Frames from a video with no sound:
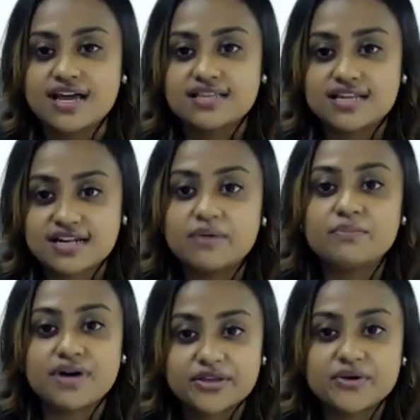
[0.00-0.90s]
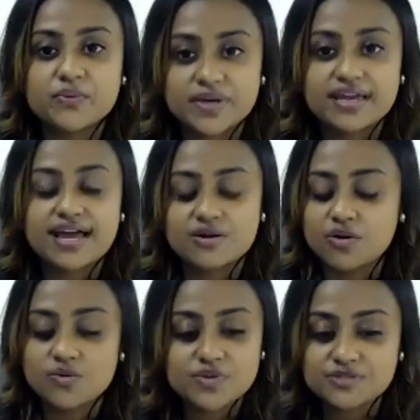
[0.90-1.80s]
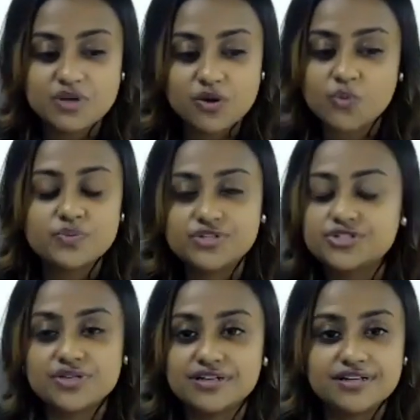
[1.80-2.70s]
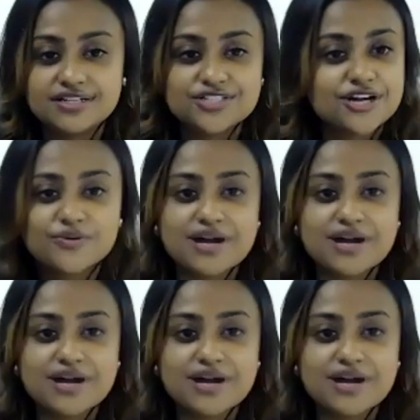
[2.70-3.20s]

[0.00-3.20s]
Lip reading: that come by your way, and always be open to learning, Charu.